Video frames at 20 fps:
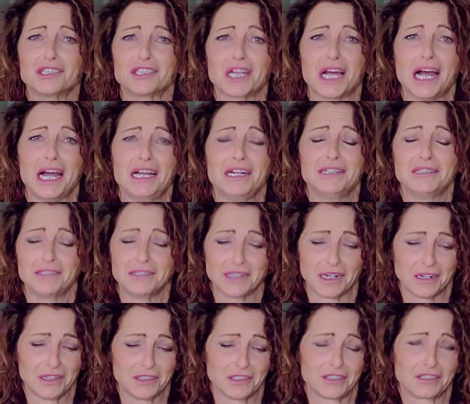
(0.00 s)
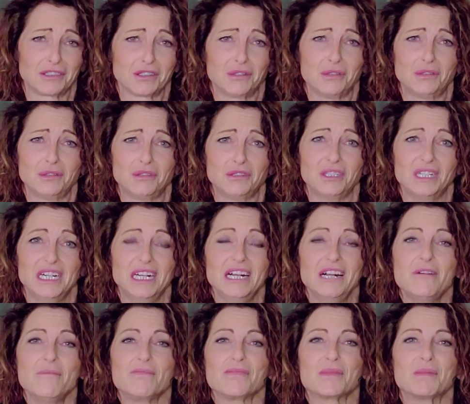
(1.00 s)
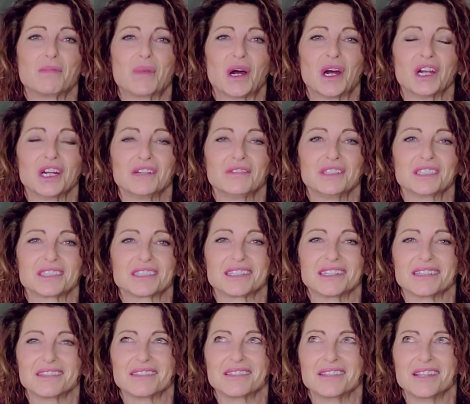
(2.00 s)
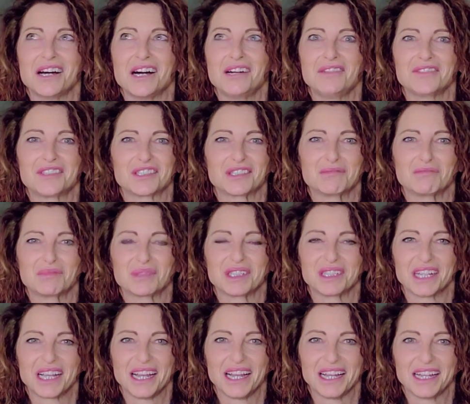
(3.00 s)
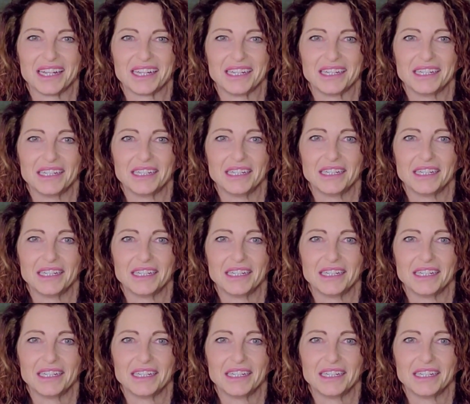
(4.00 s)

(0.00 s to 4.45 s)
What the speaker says: child, our soul, part of us that loves to play